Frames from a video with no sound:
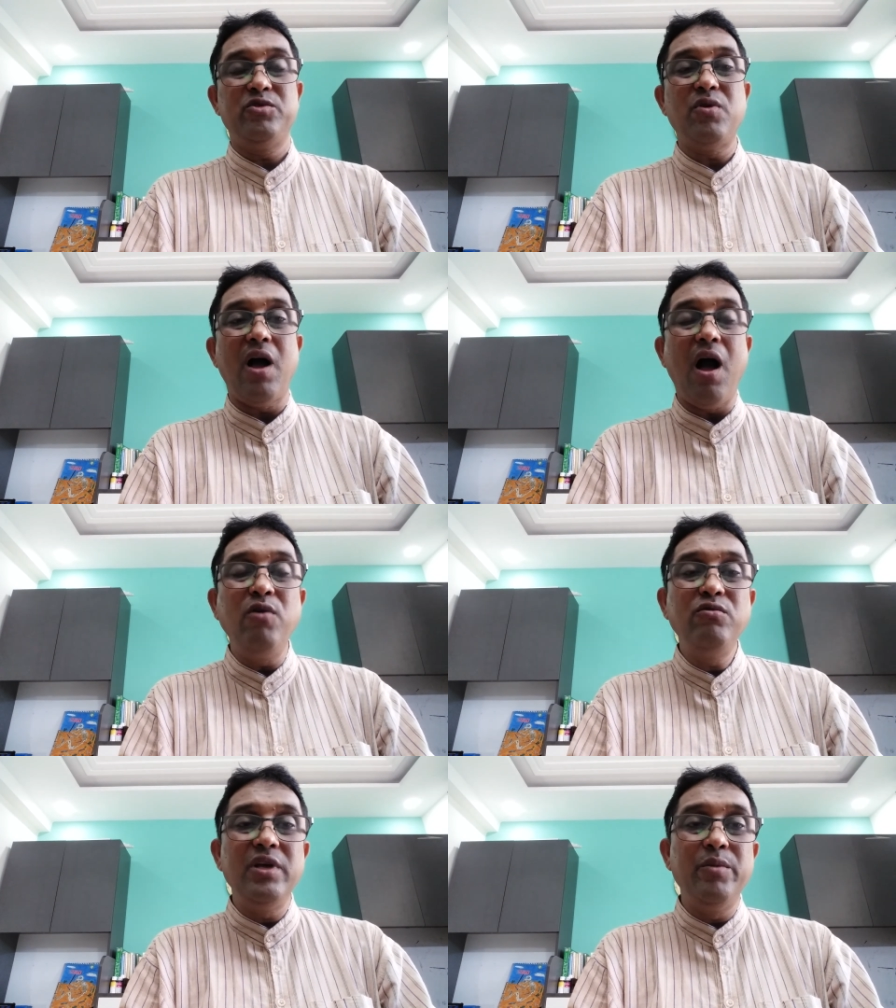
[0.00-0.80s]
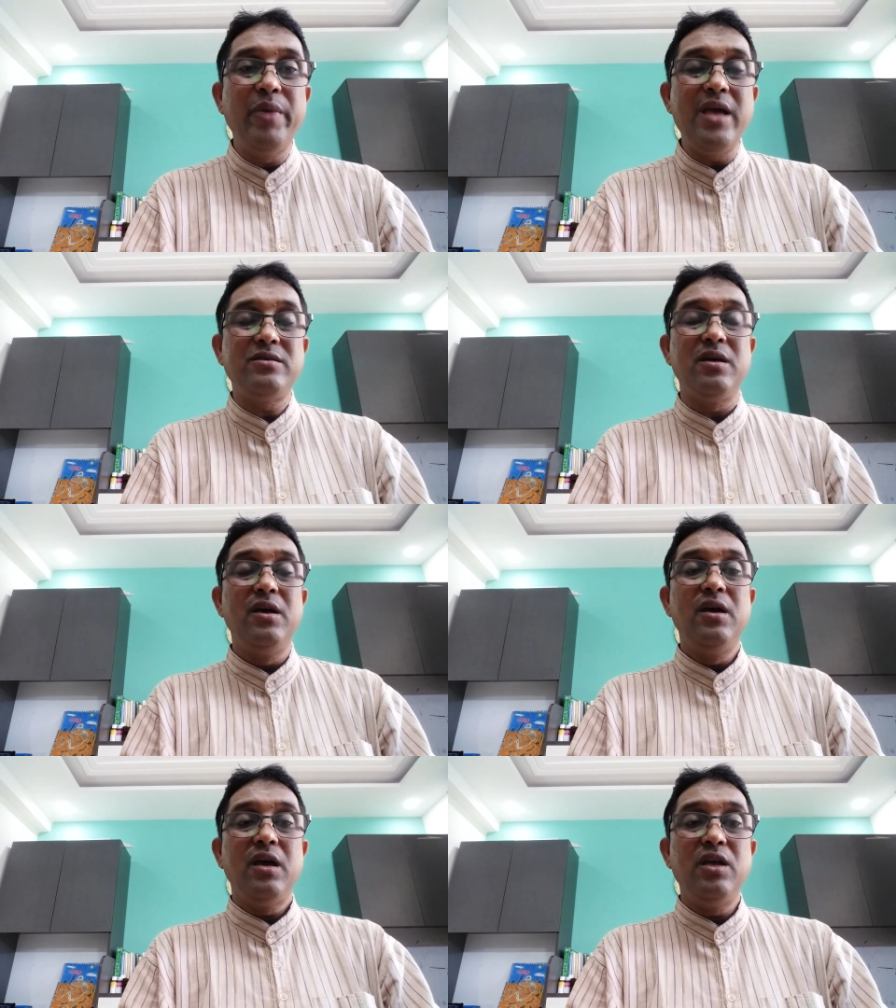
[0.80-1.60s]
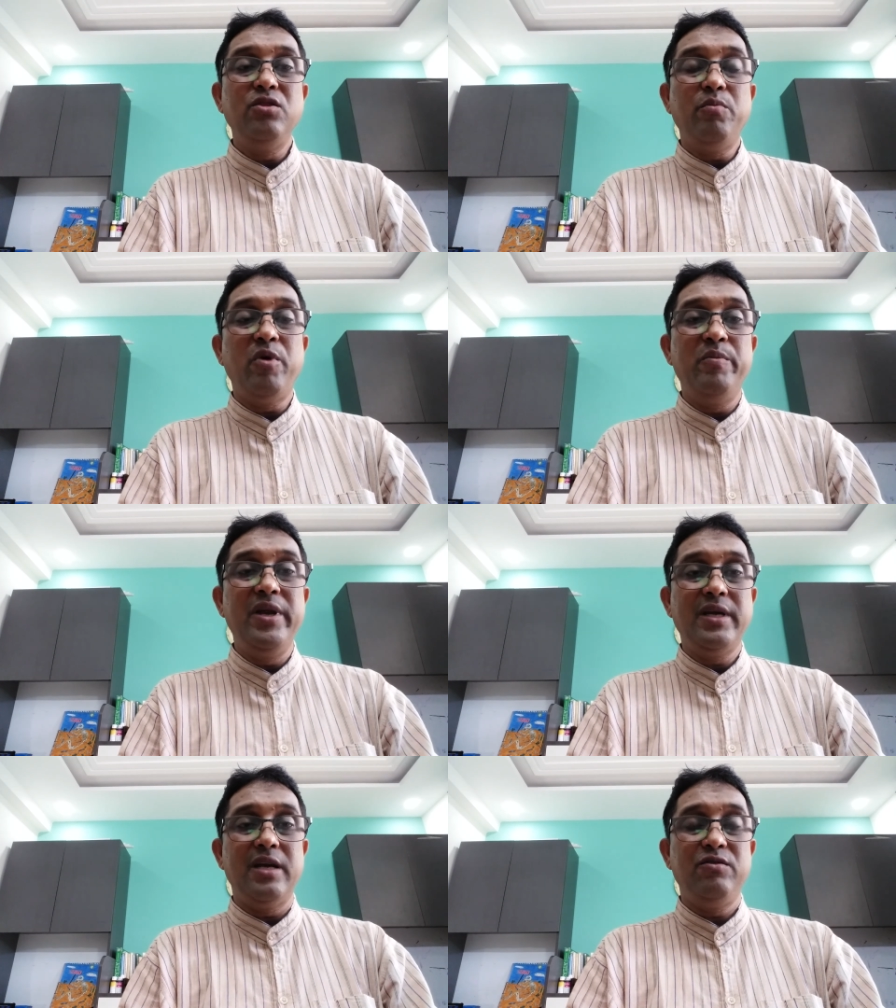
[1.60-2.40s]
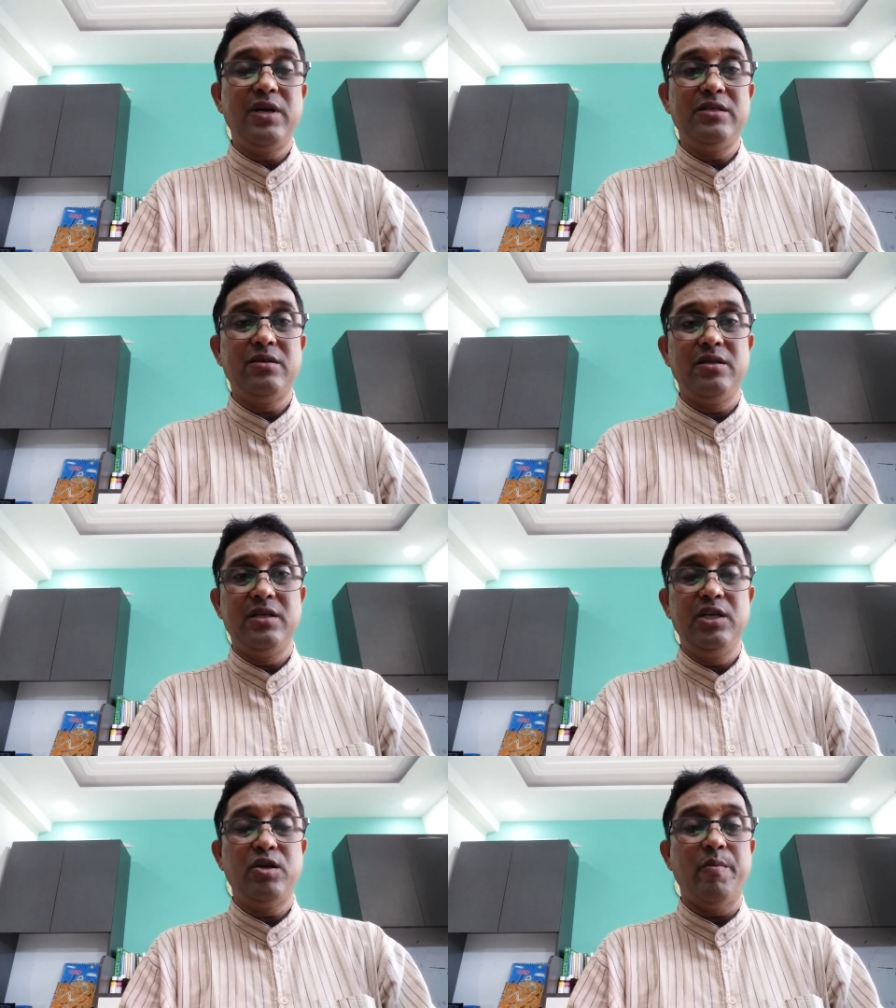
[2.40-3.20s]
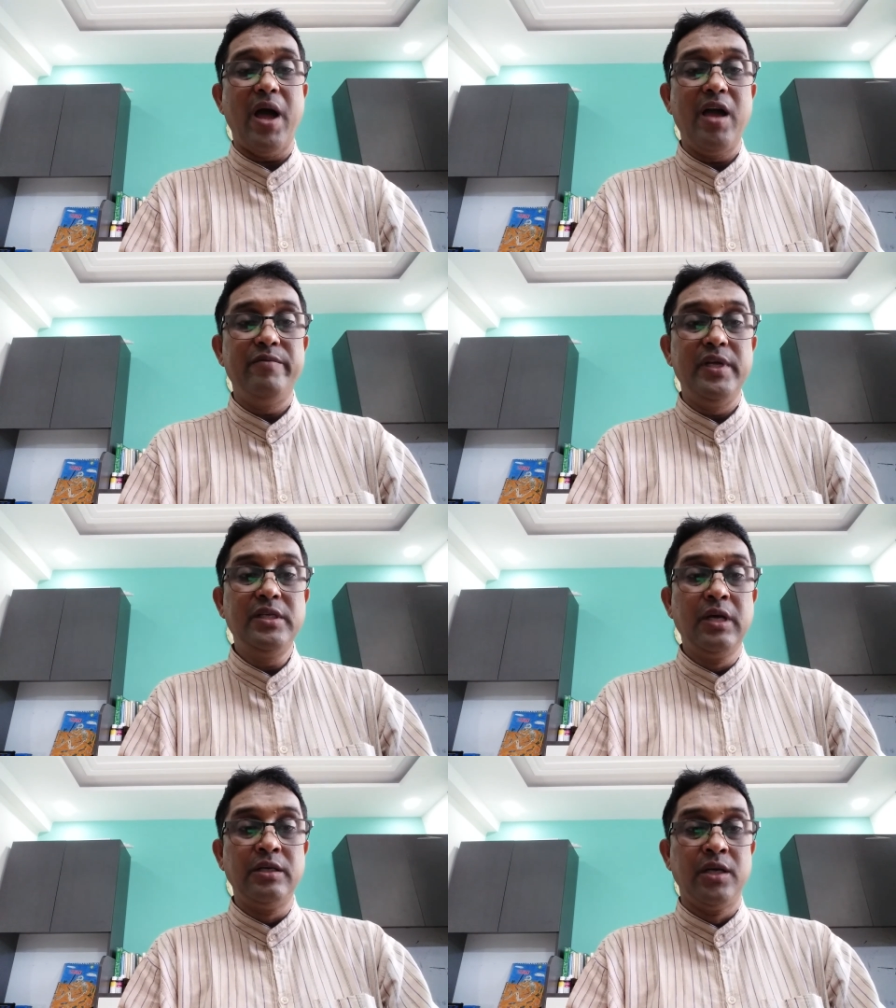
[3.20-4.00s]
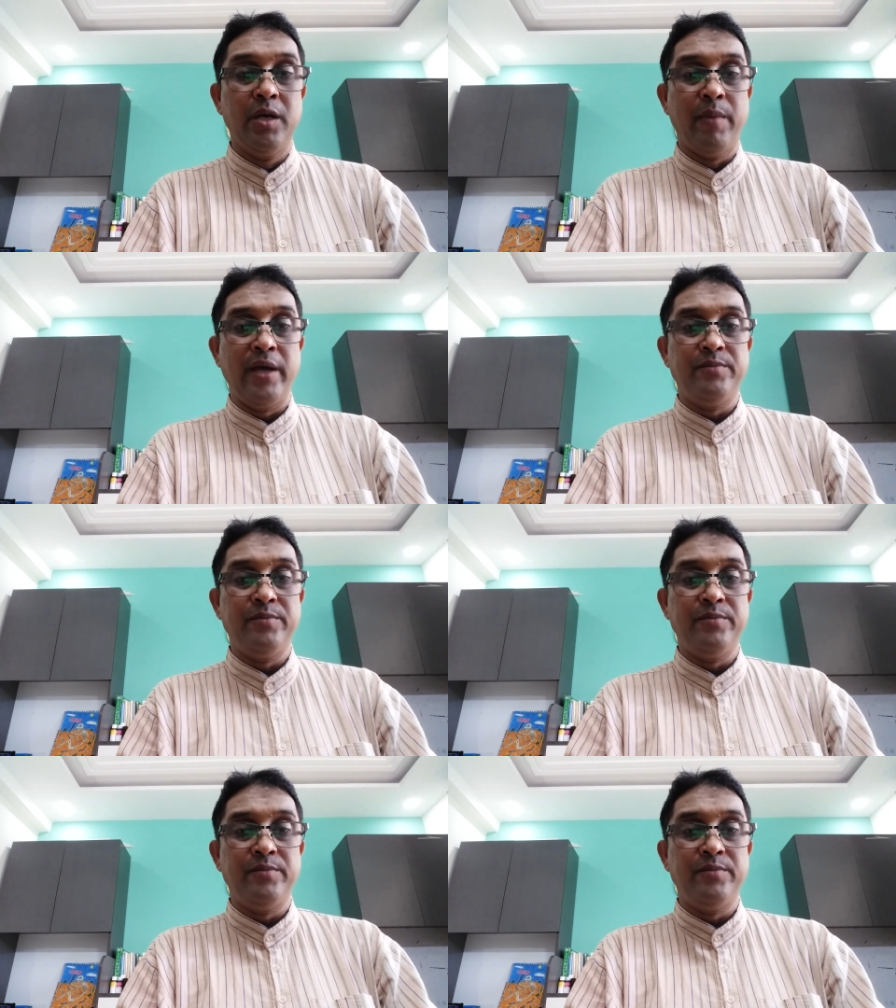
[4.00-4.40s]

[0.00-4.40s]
So how to invest in the public education system? I have discussed in my